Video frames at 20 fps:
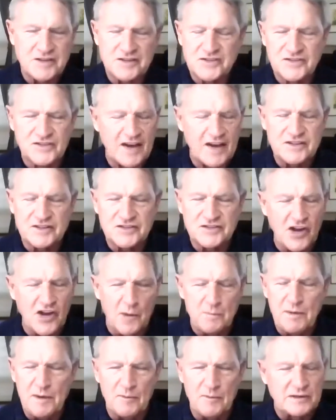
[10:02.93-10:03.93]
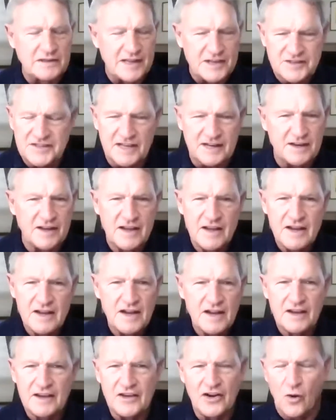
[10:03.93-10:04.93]
just tell people, listen,
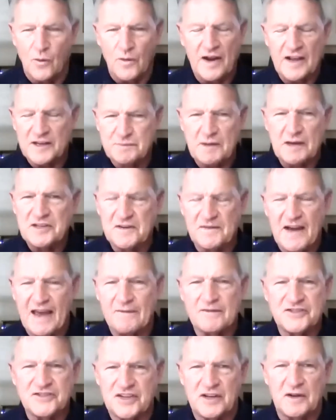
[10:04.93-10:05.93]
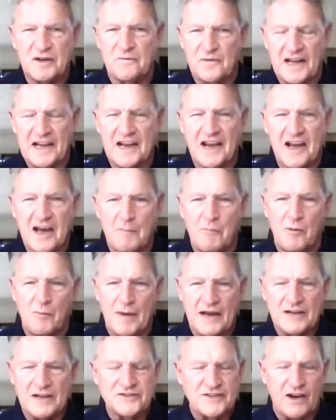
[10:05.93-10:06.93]
especially if I haven't seen them for like a couple of
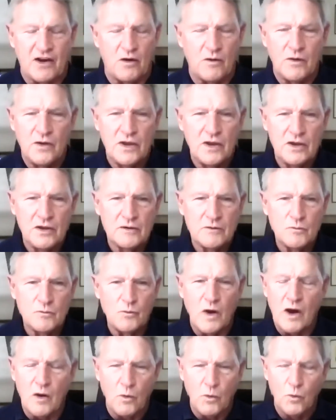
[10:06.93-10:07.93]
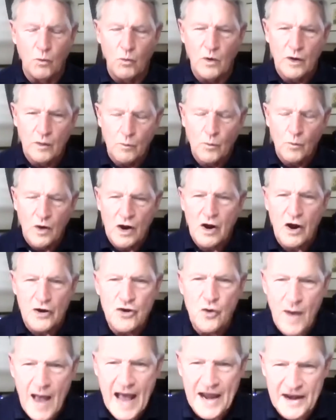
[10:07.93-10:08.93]
months, I go, well, where are
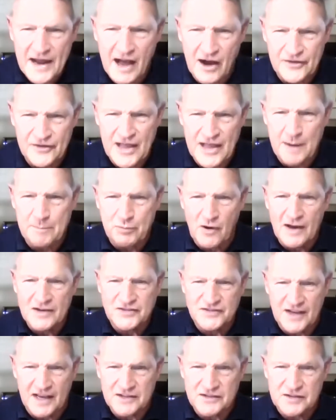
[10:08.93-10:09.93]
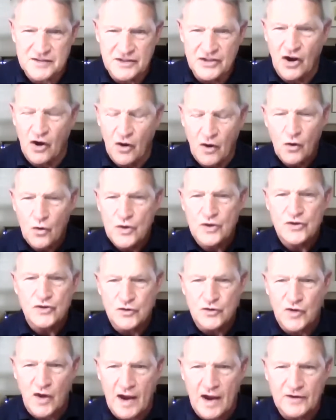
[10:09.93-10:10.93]
you at now in that process? Who did
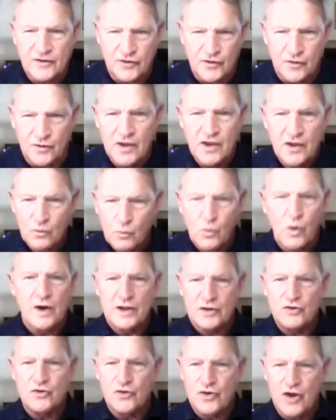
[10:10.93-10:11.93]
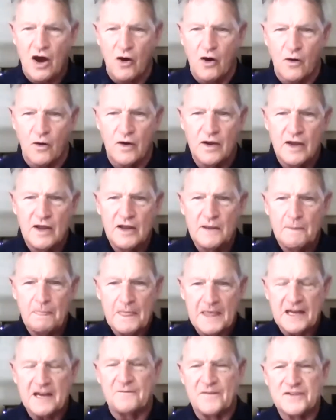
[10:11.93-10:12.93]
you talk to? Where did you go?
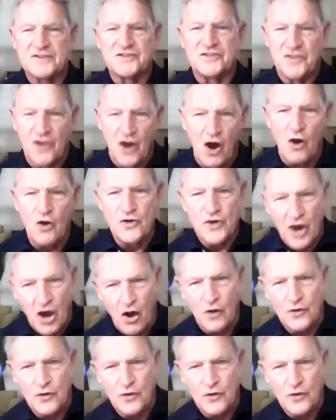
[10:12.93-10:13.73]
And if it's no,